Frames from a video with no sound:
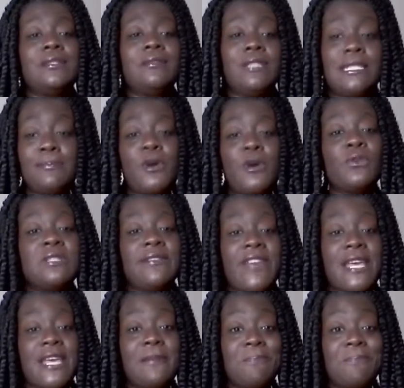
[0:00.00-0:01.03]
dispose of
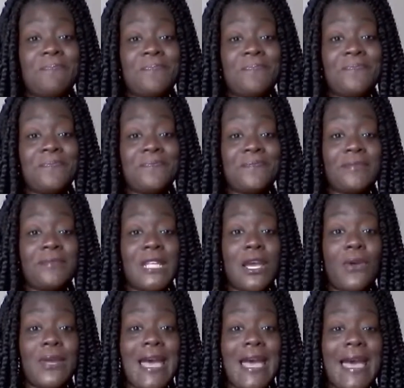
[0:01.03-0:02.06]
it,
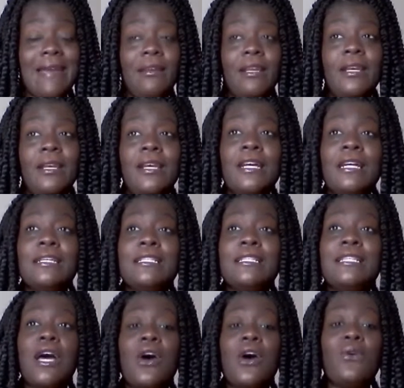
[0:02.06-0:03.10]
okay?
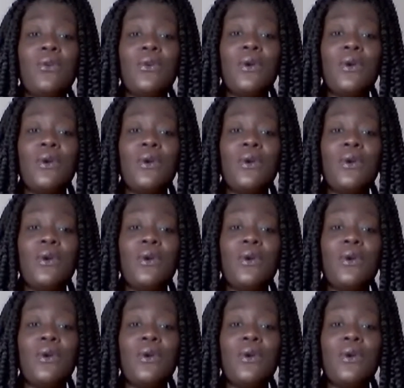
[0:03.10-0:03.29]
So,